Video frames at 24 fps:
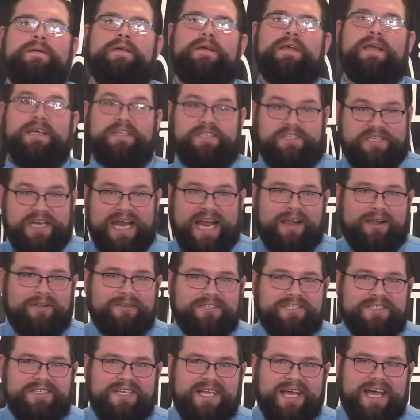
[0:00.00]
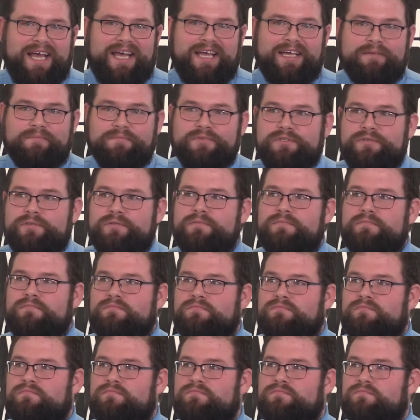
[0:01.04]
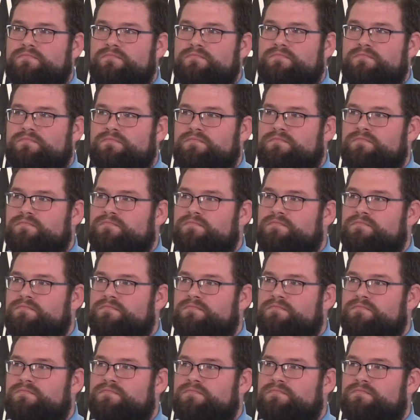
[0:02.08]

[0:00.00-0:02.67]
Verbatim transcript: It's challenging times. Yes, it is.